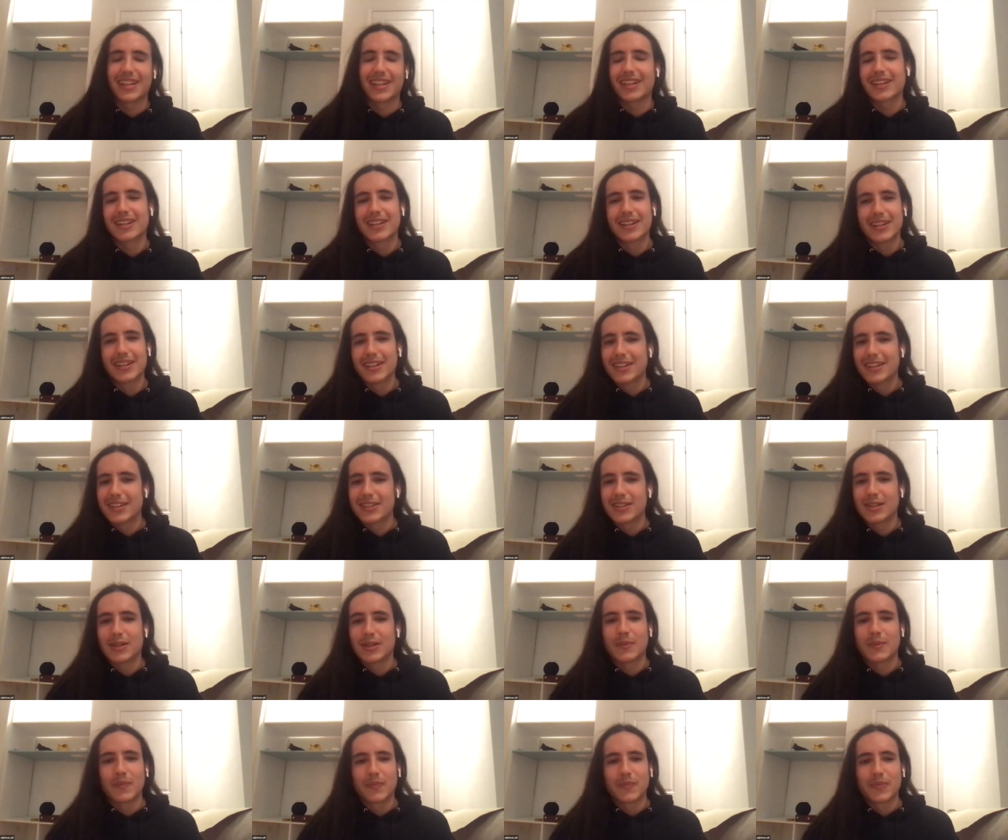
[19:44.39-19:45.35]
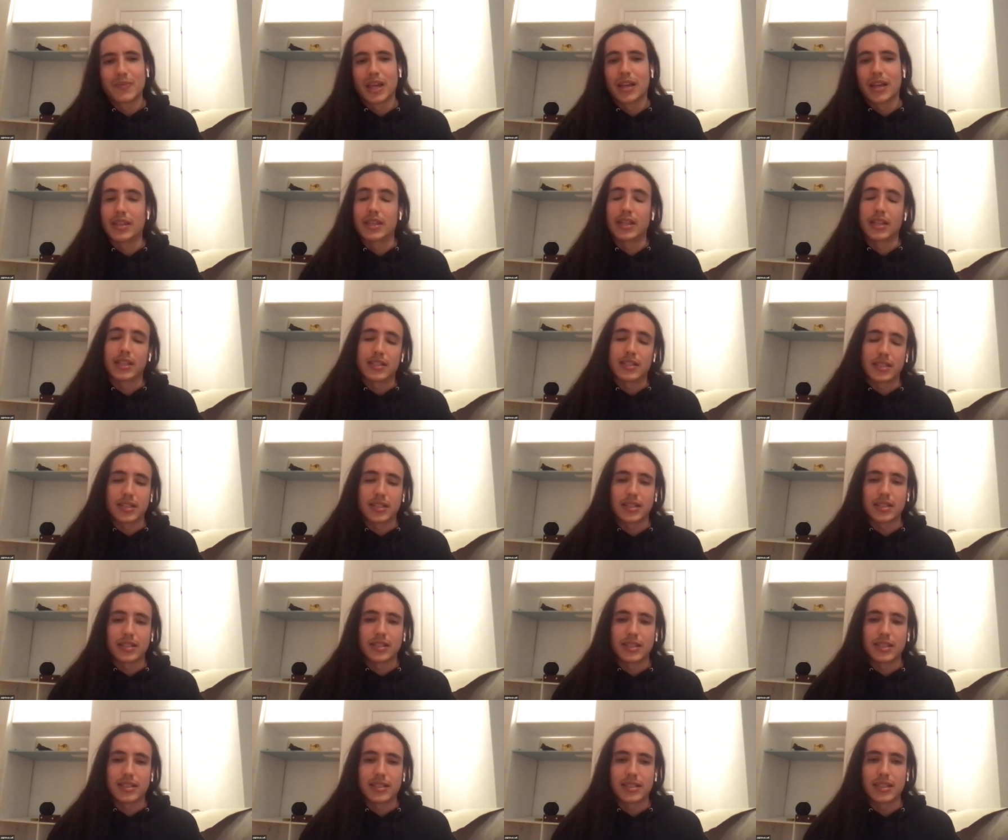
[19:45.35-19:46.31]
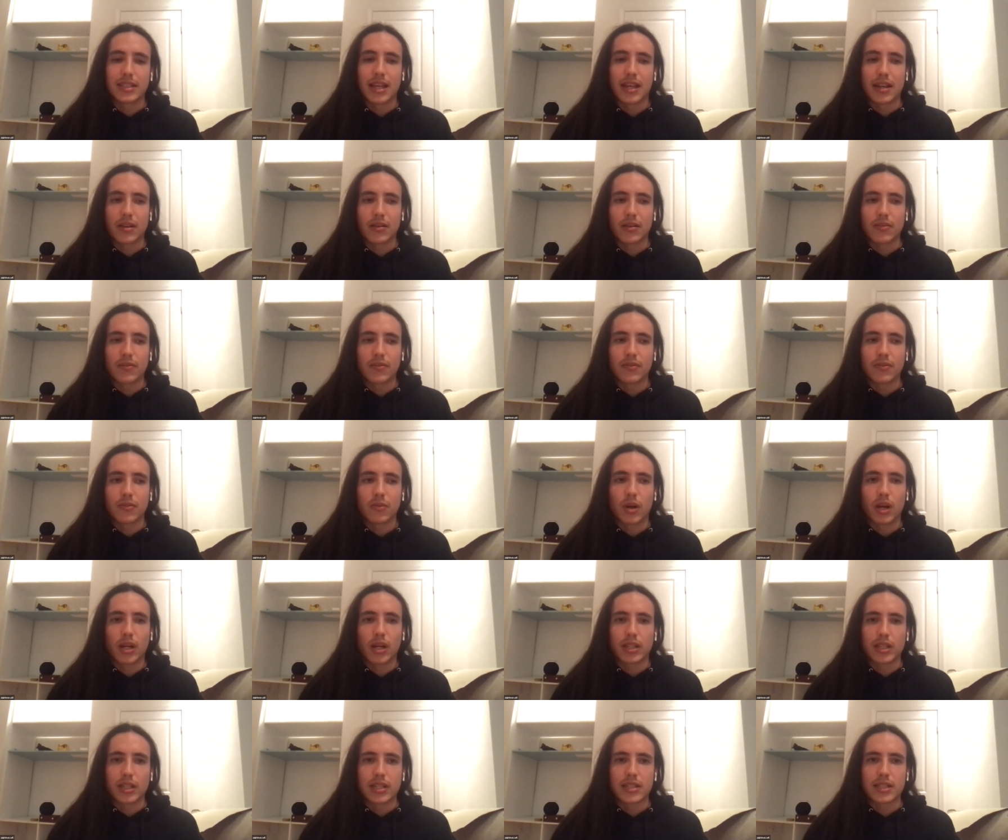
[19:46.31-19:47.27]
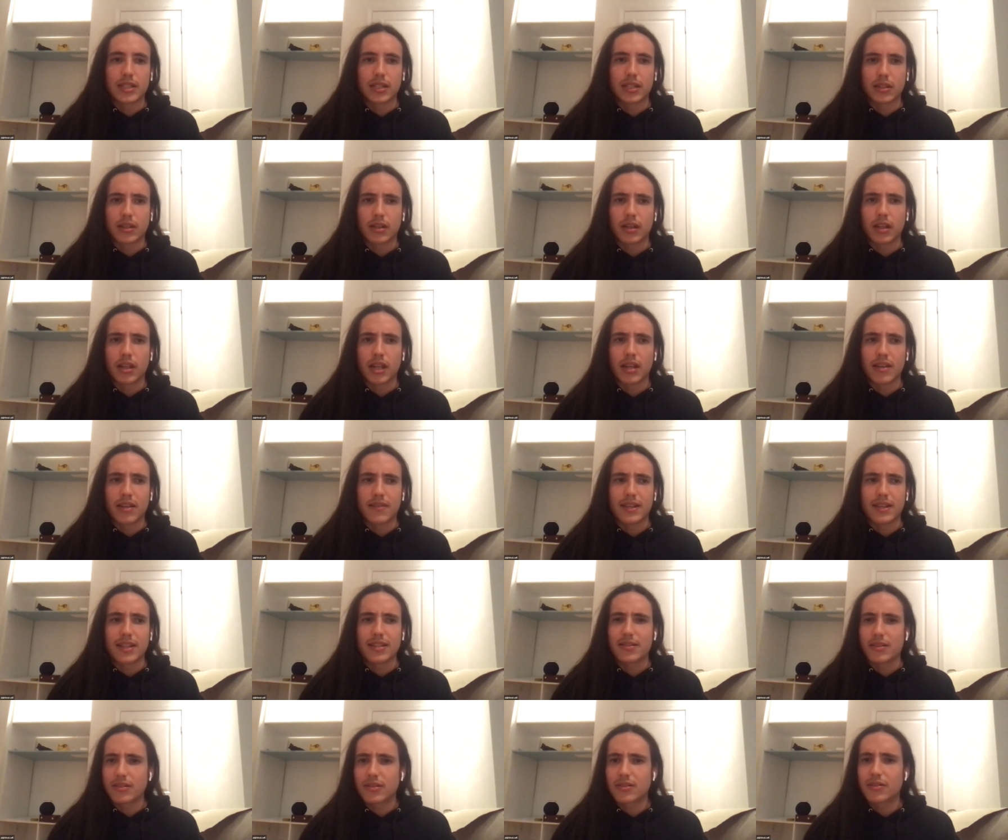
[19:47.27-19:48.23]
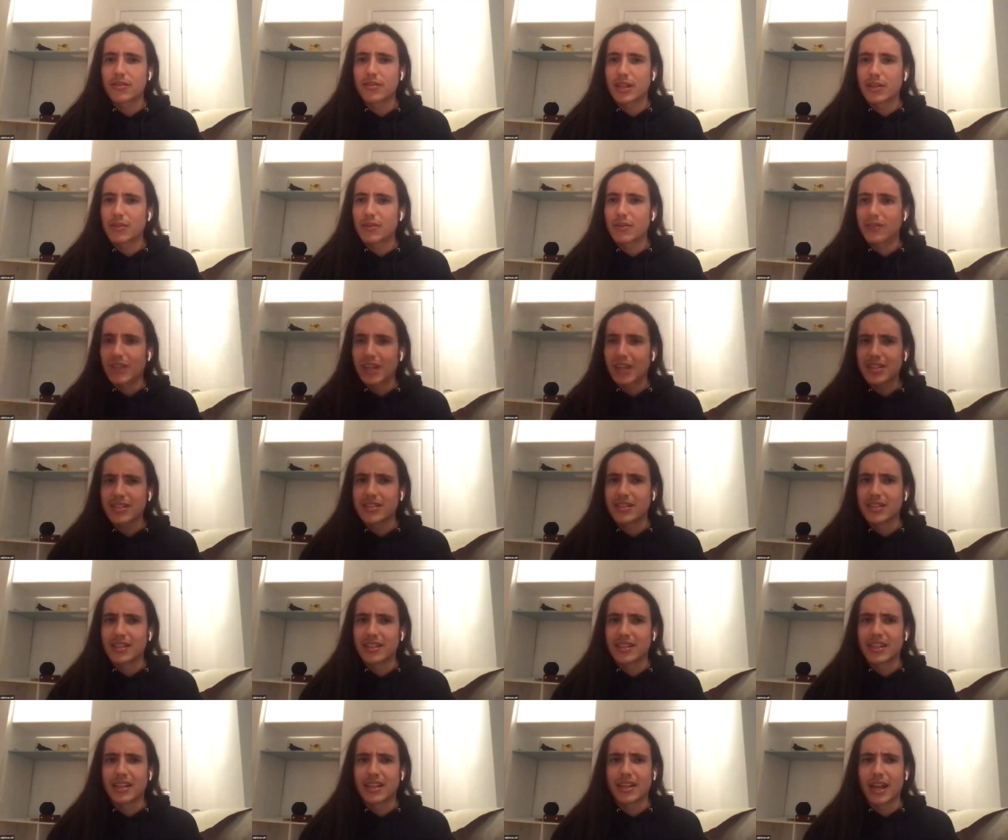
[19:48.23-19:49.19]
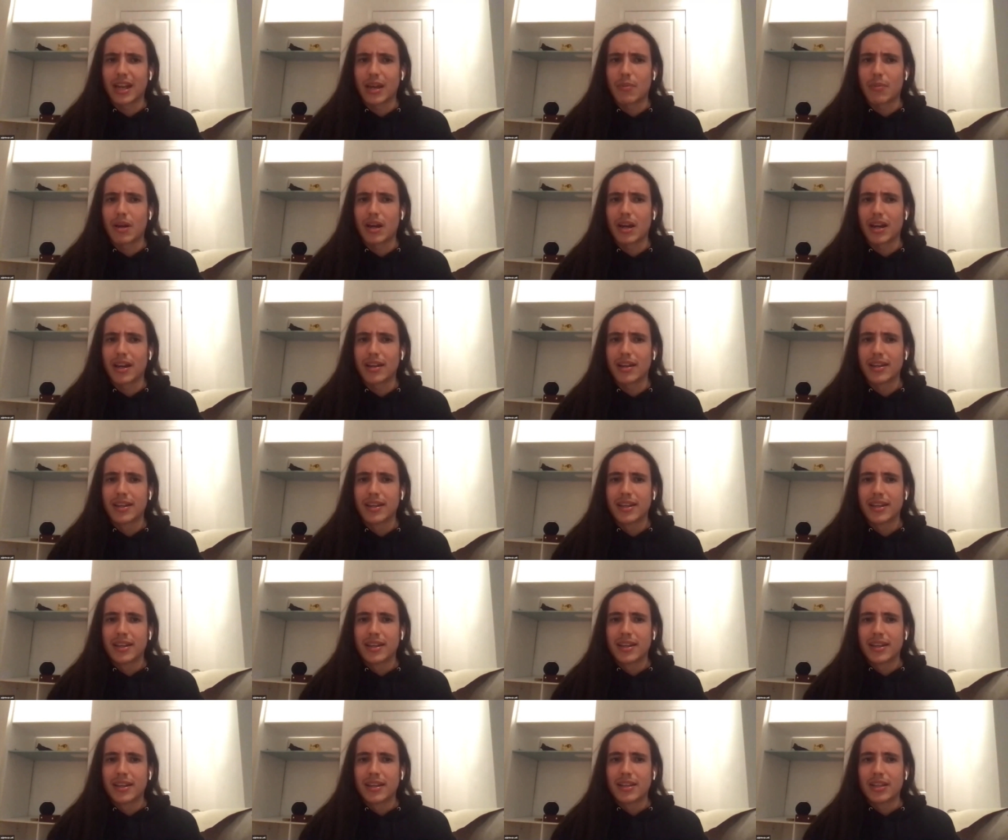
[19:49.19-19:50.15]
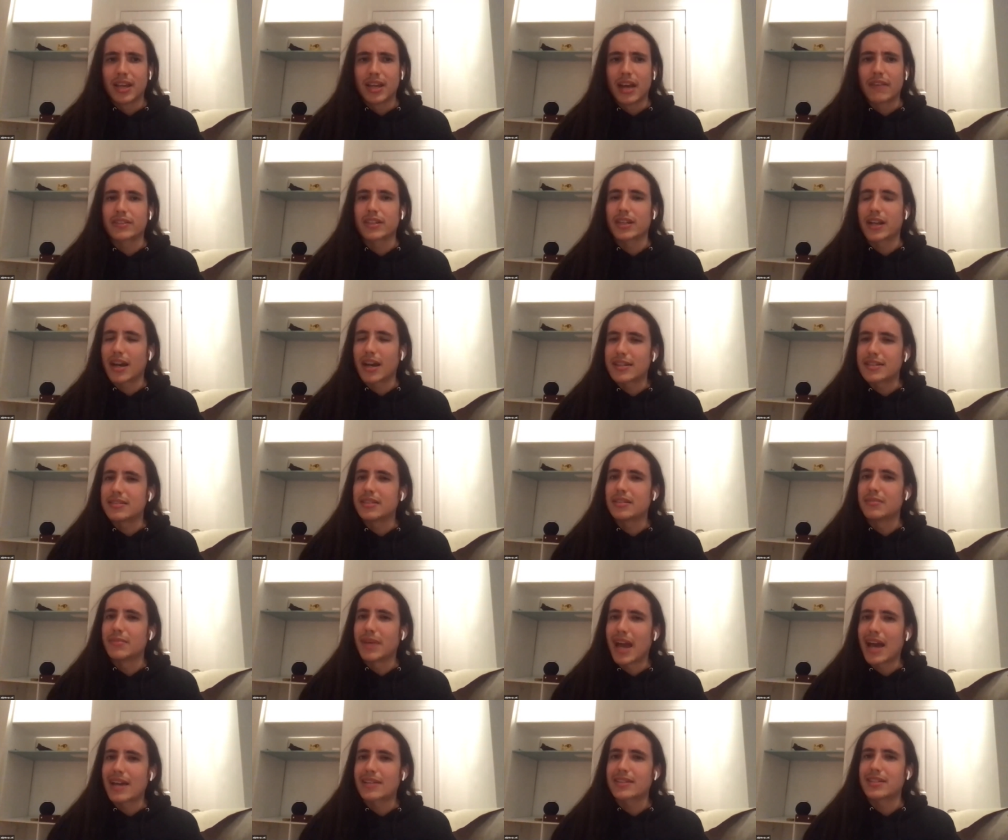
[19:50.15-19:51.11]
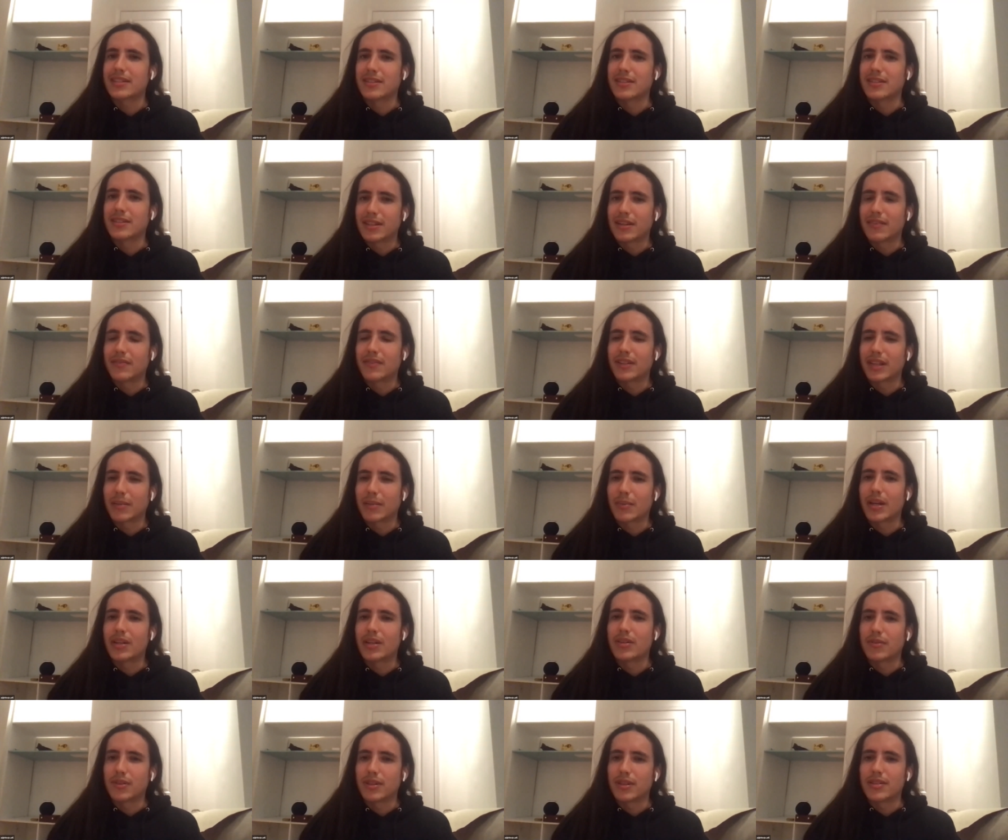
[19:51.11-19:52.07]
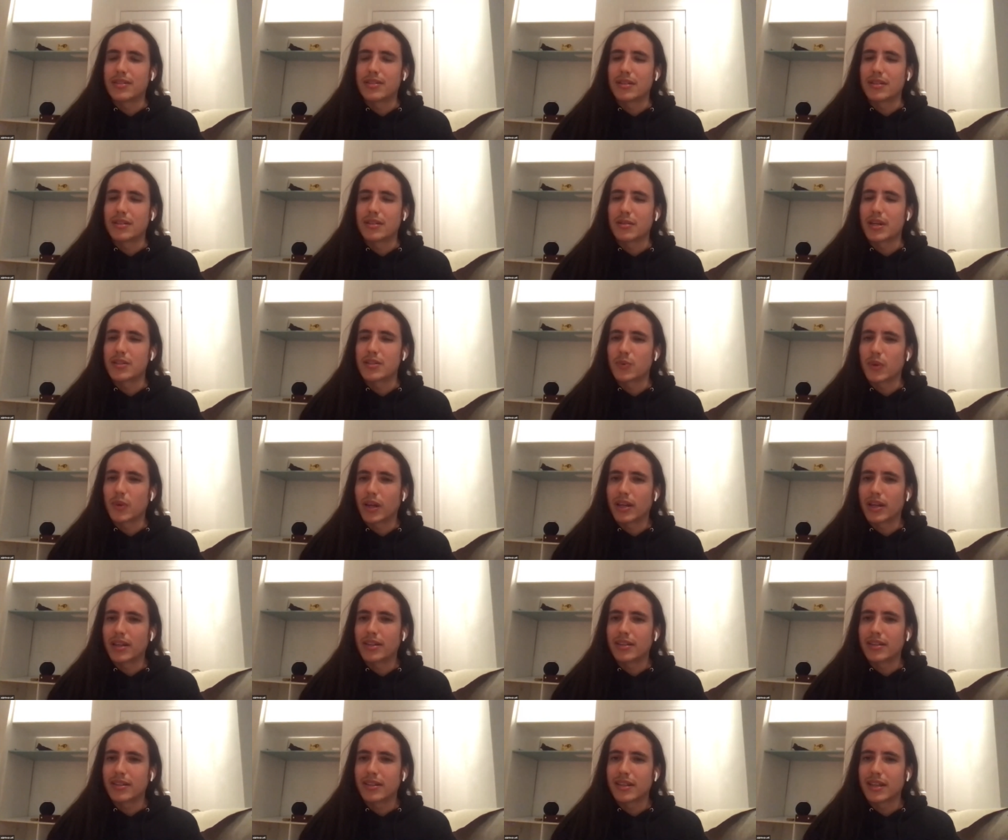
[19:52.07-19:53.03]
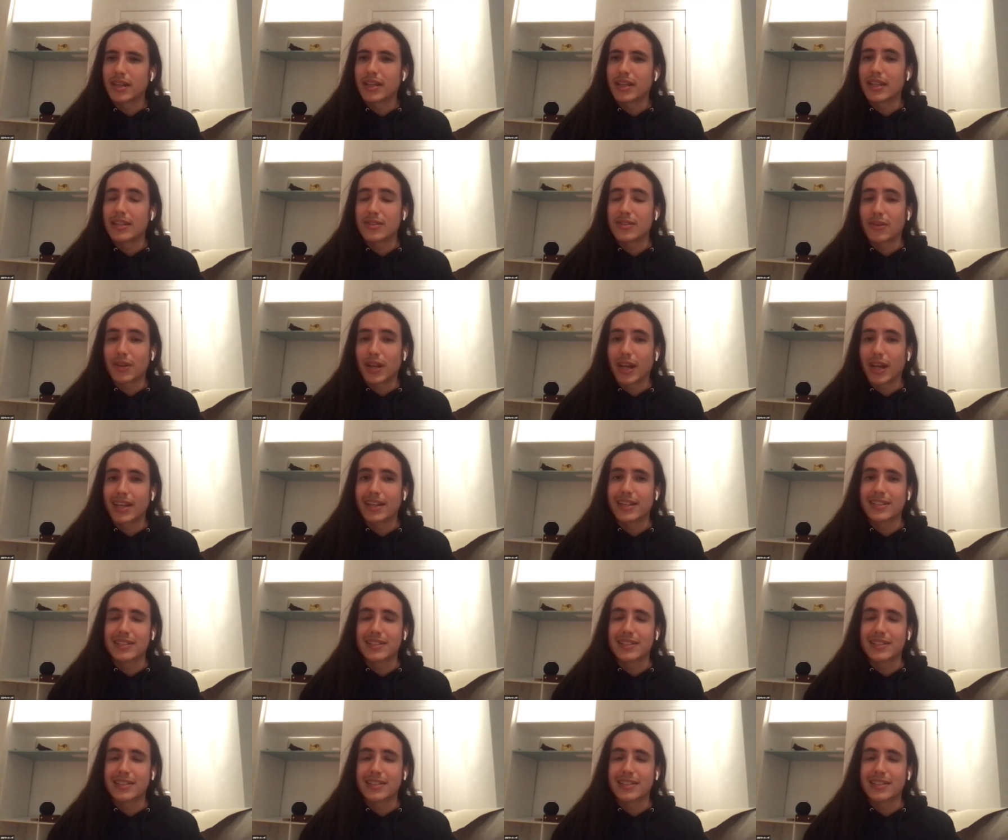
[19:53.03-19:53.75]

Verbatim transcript: Like, so I think it's a, it's a lot of work and it's like a lot of internal like reflection and like, am I, you have to constantly be asking yourself, like, am I doing this in the best way? And it's okay.